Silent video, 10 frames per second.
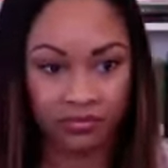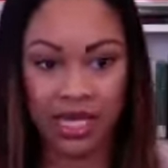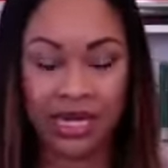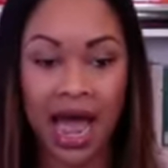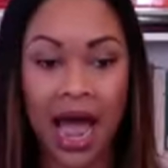
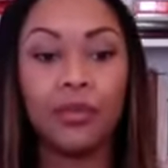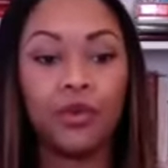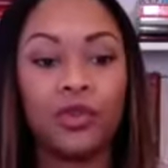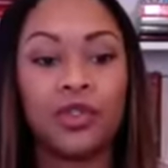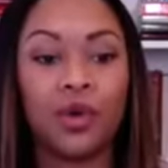it not
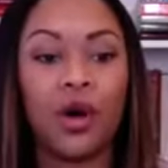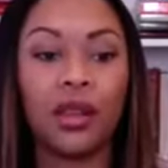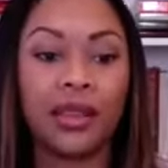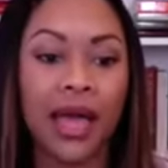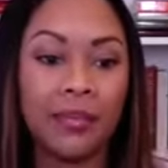moved to an
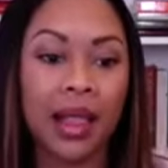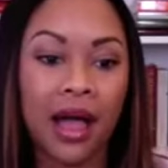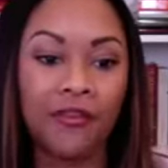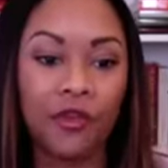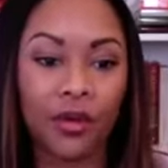online
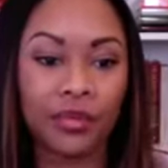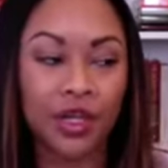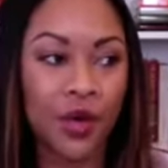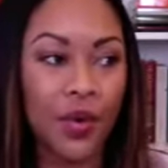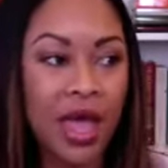platform.
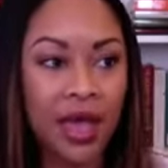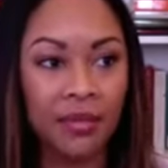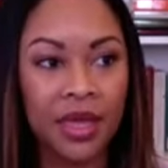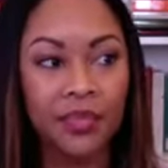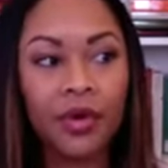So
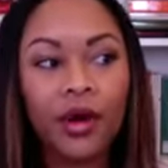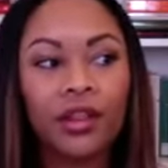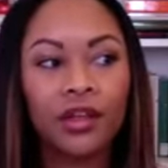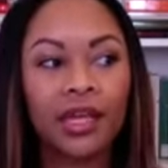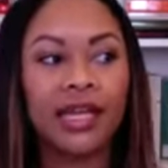people are
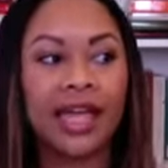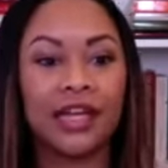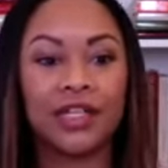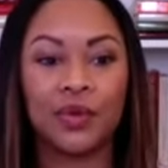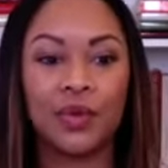looking
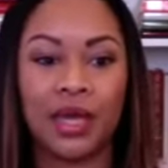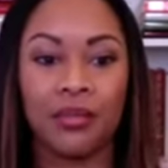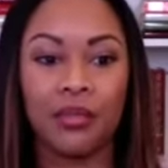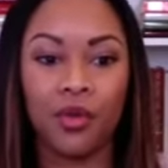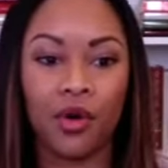at
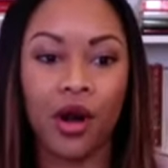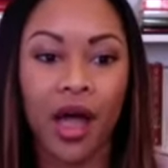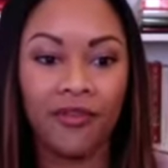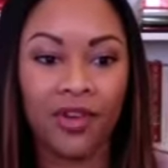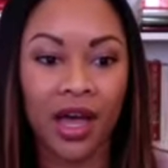doing more
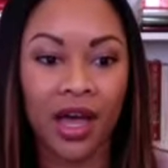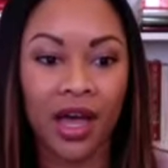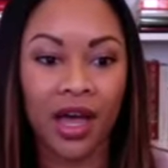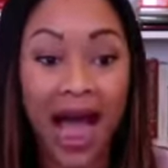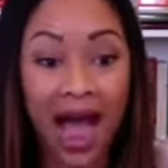of
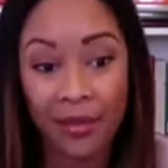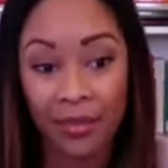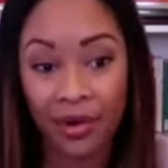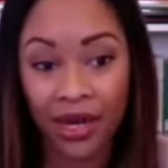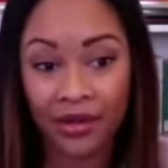a
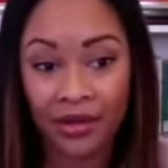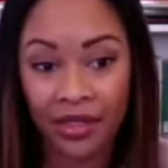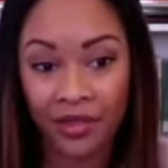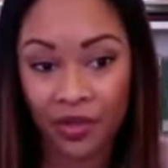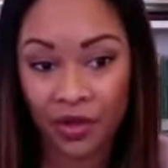hybrid
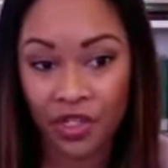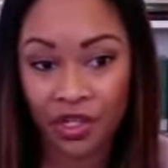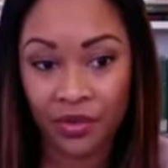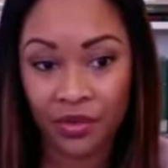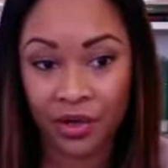in the
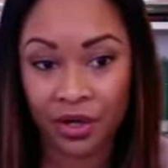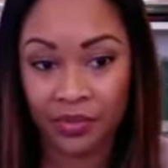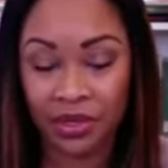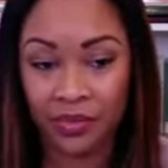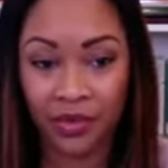future where
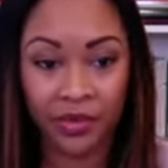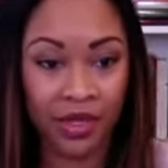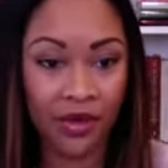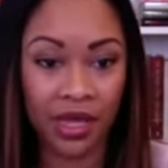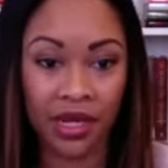people, you
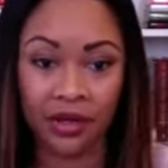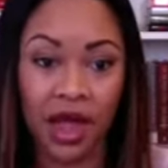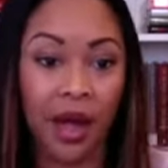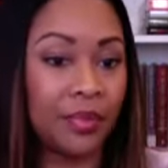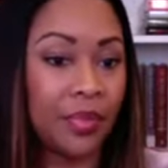know, can
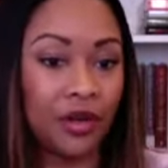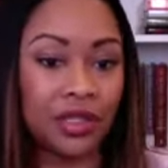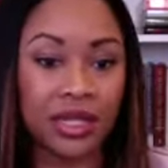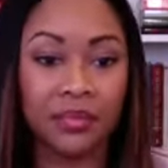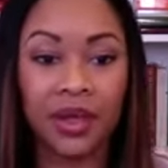come in
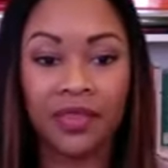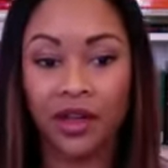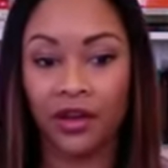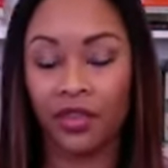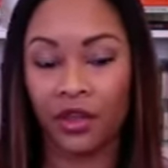person, but
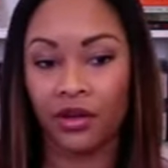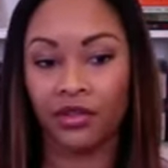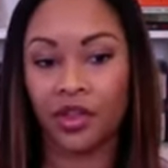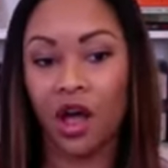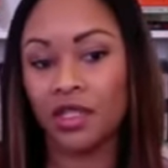there,
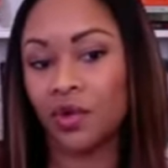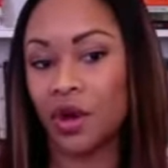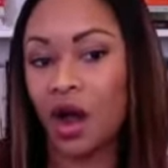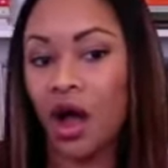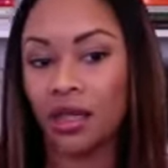there's also
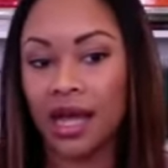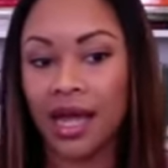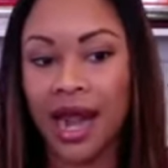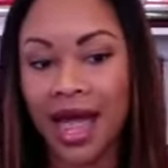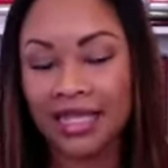an
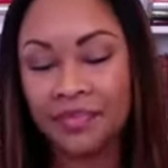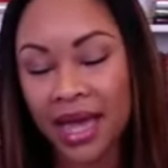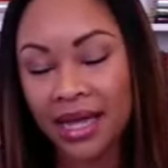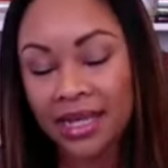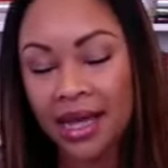online
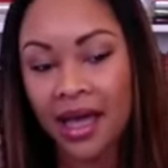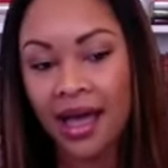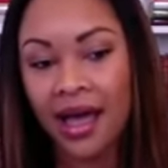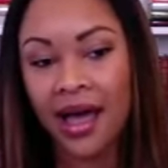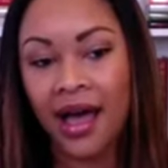aspect.
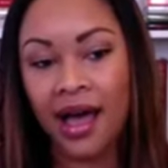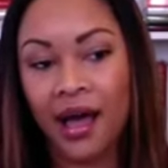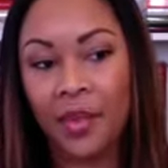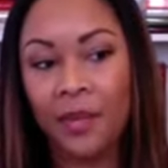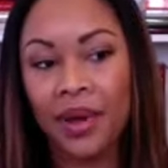
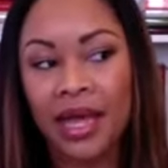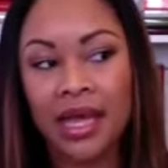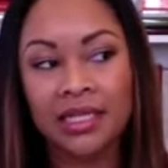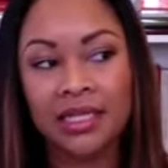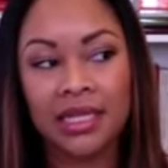Um, but
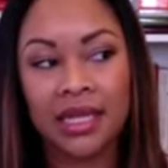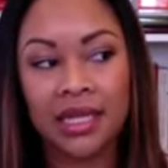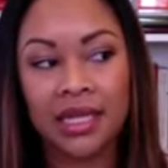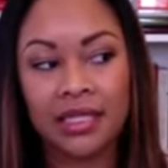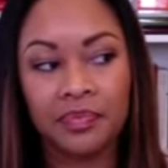it's,
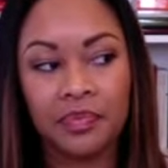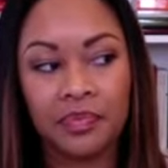it's